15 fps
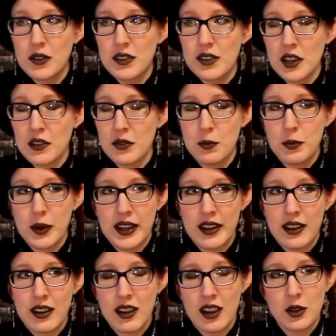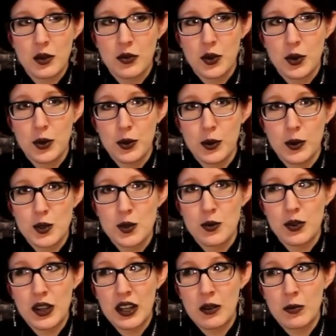have been kind of cool to
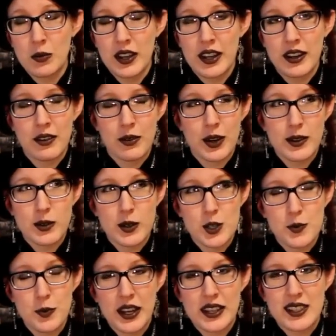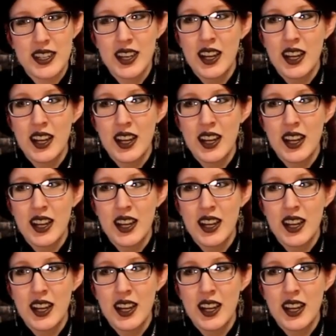film in retrospect,